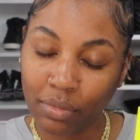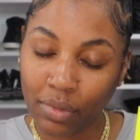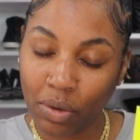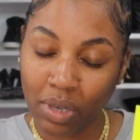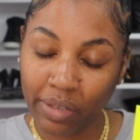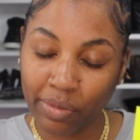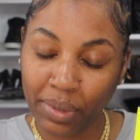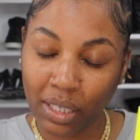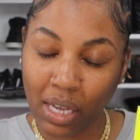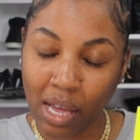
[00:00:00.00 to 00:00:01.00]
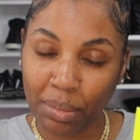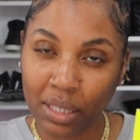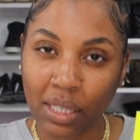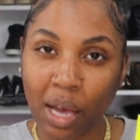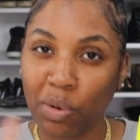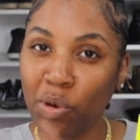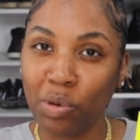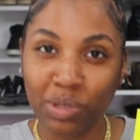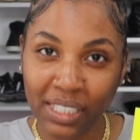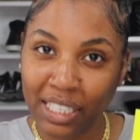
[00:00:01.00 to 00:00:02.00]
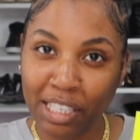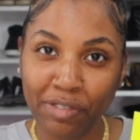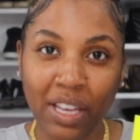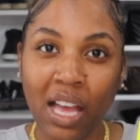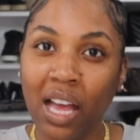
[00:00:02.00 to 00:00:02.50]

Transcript: Don't come for me in the comments. I will leave